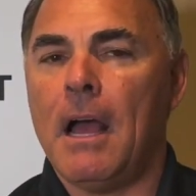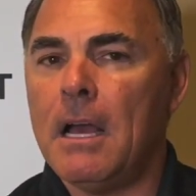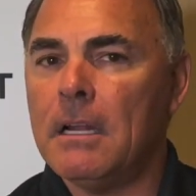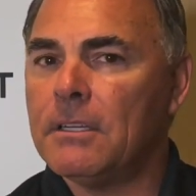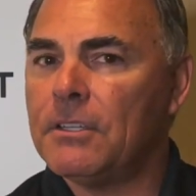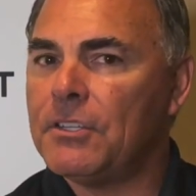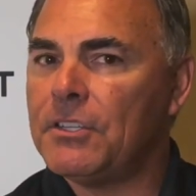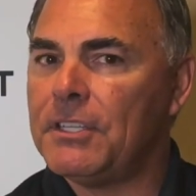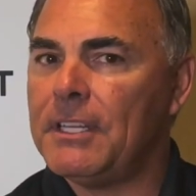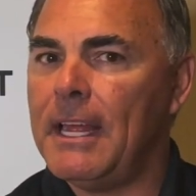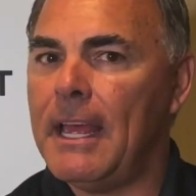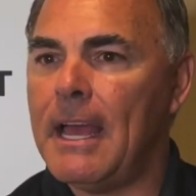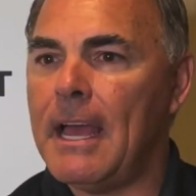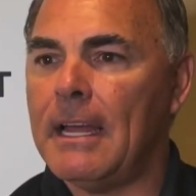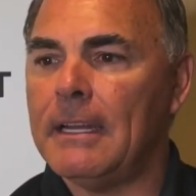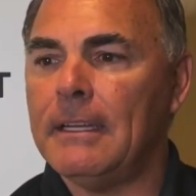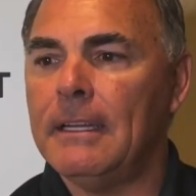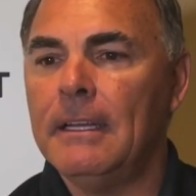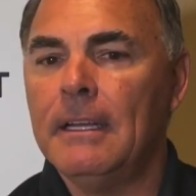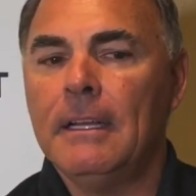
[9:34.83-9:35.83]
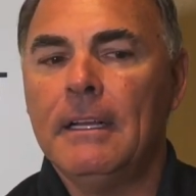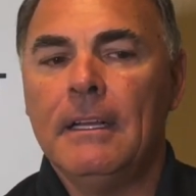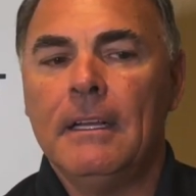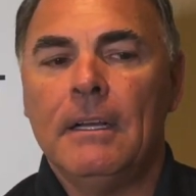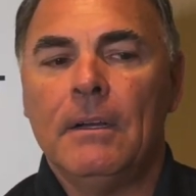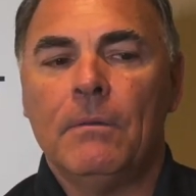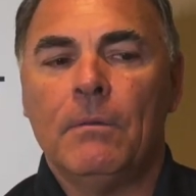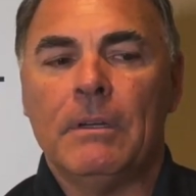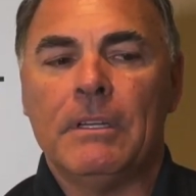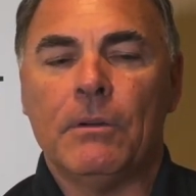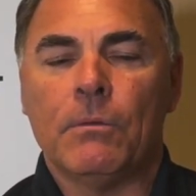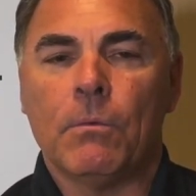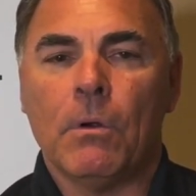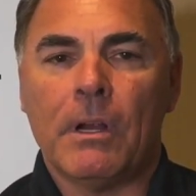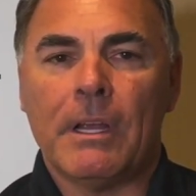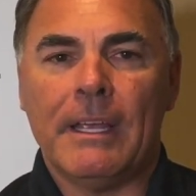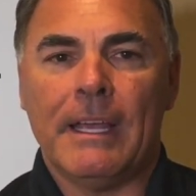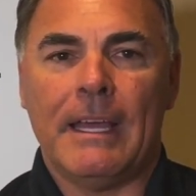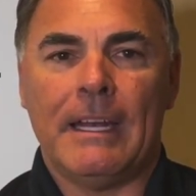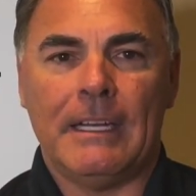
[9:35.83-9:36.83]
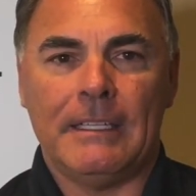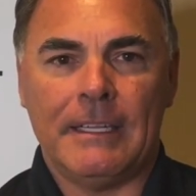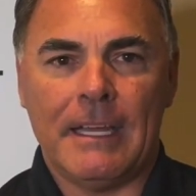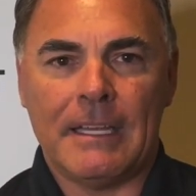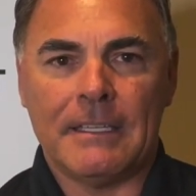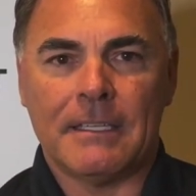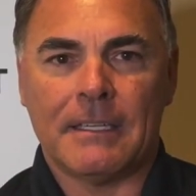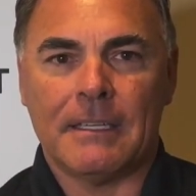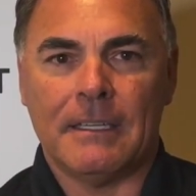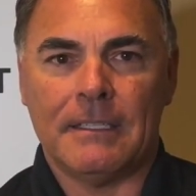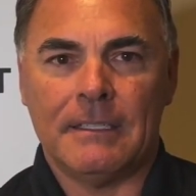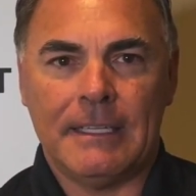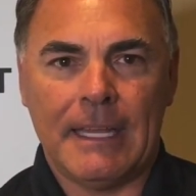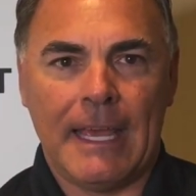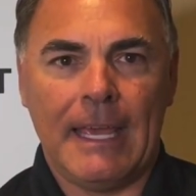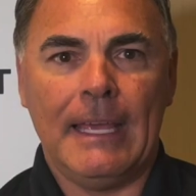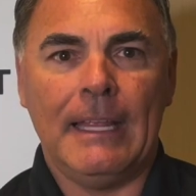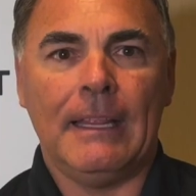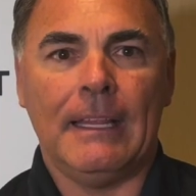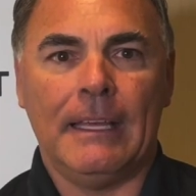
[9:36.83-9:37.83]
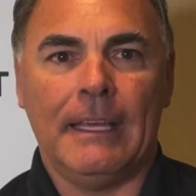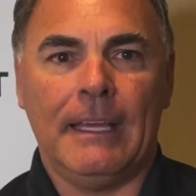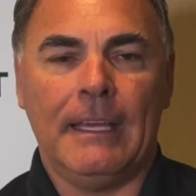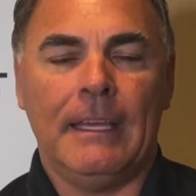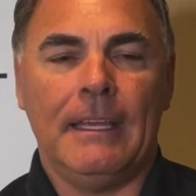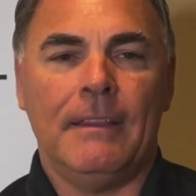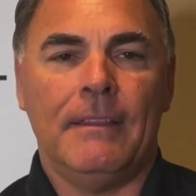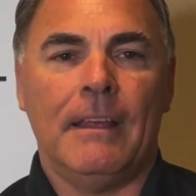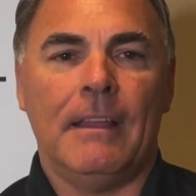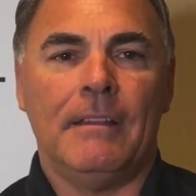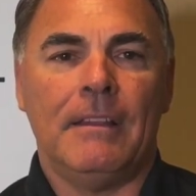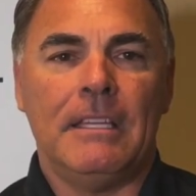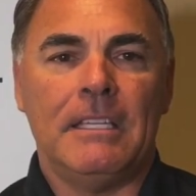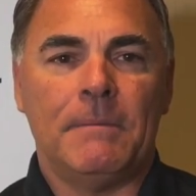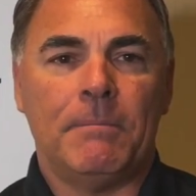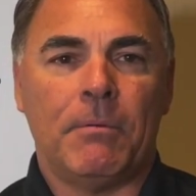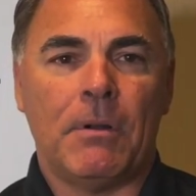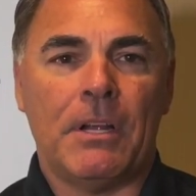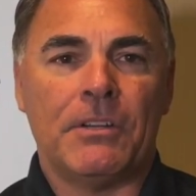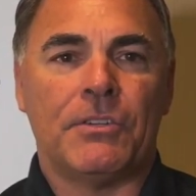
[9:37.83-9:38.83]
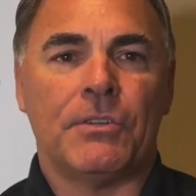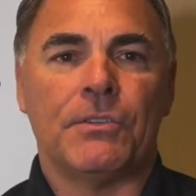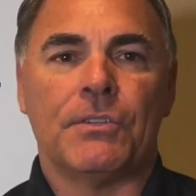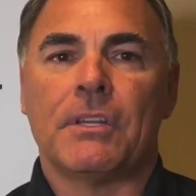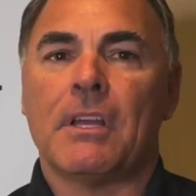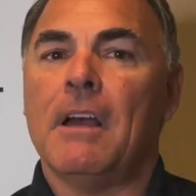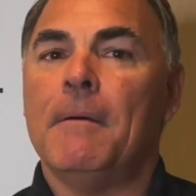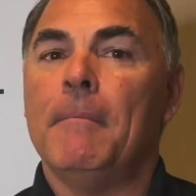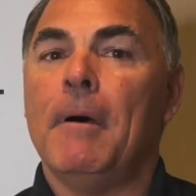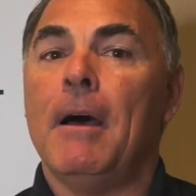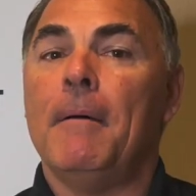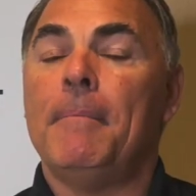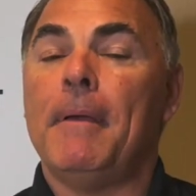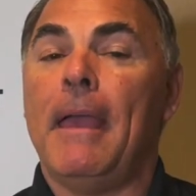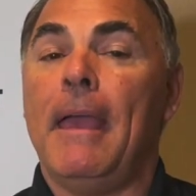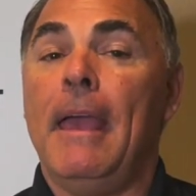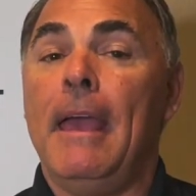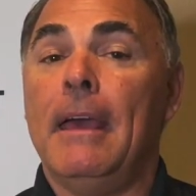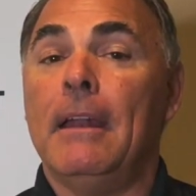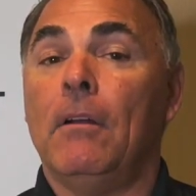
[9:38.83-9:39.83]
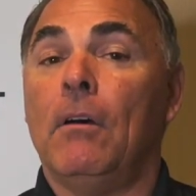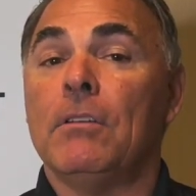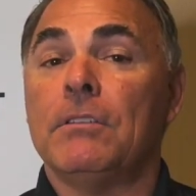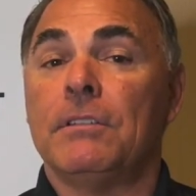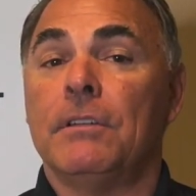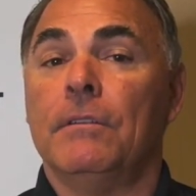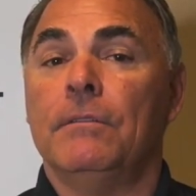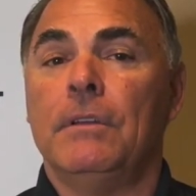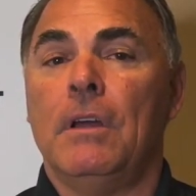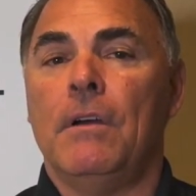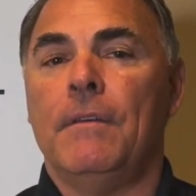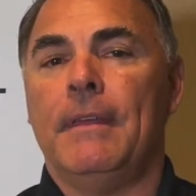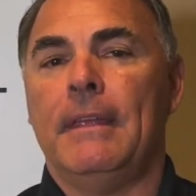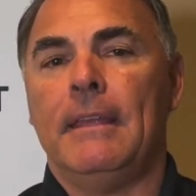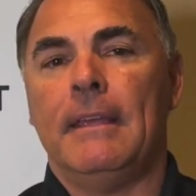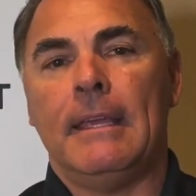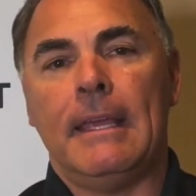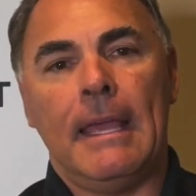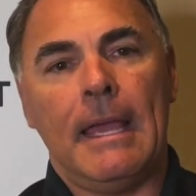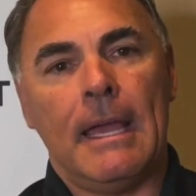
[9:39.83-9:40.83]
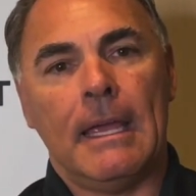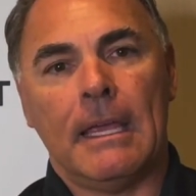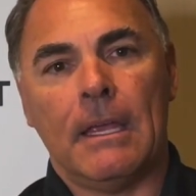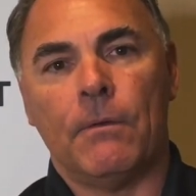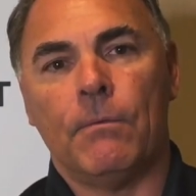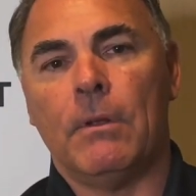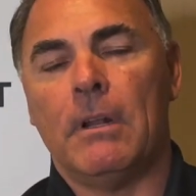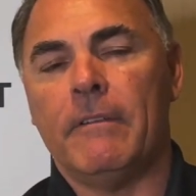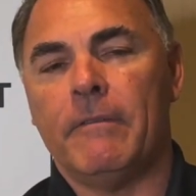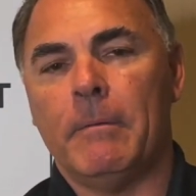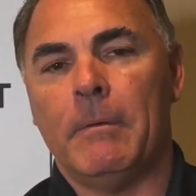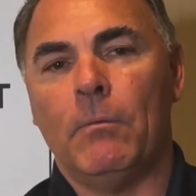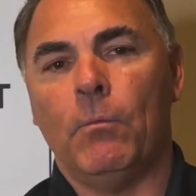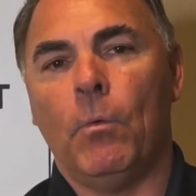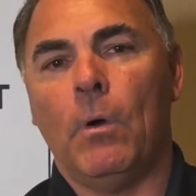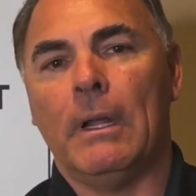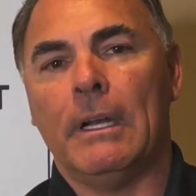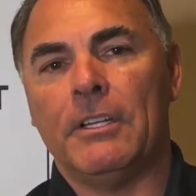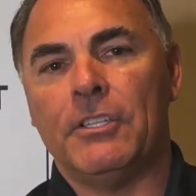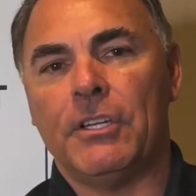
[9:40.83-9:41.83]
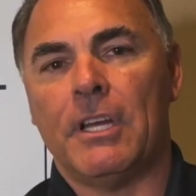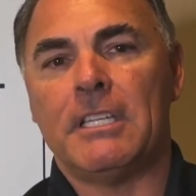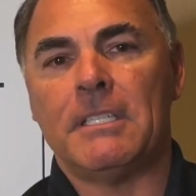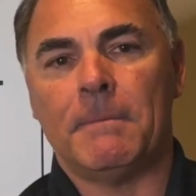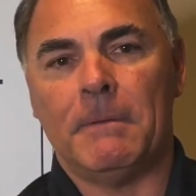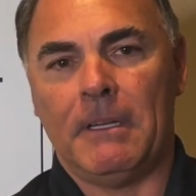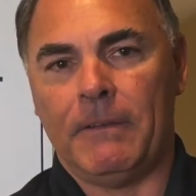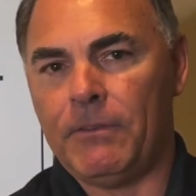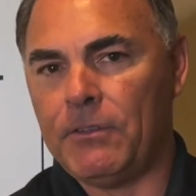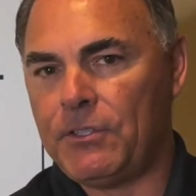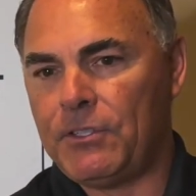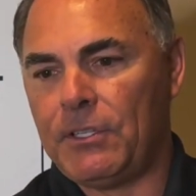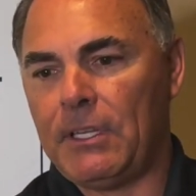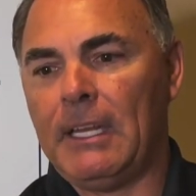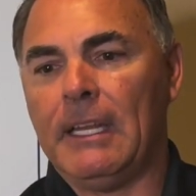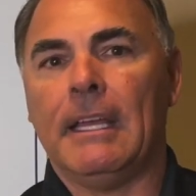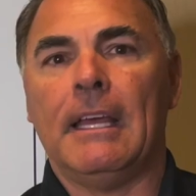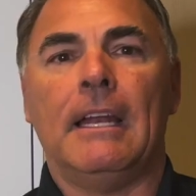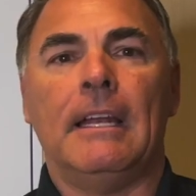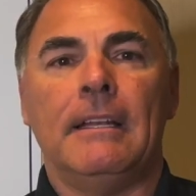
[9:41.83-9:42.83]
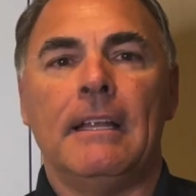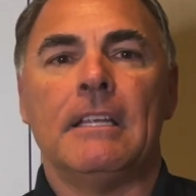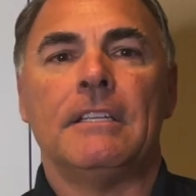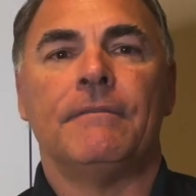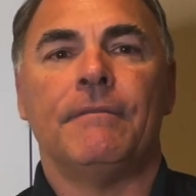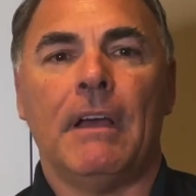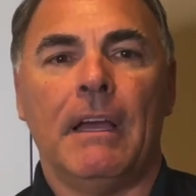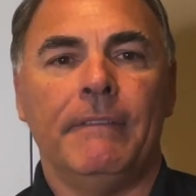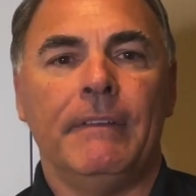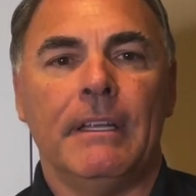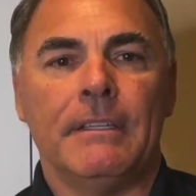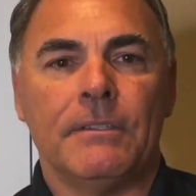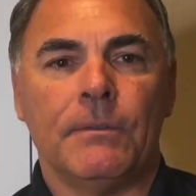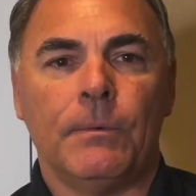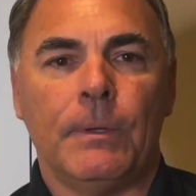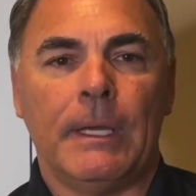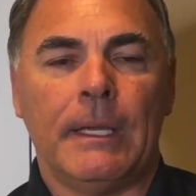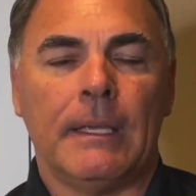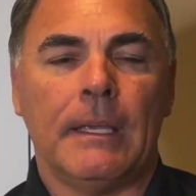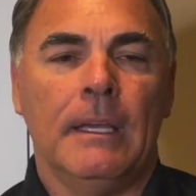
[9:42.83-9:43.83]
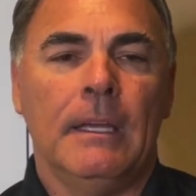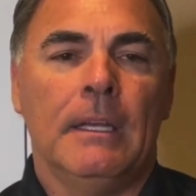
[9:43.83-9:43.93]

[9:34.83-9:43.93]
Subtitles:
Understand when you're working at a desk daily that these pressures come up, and also know that you can't get rid of them in one adjustment if you're sitting at a desk 5 days a week.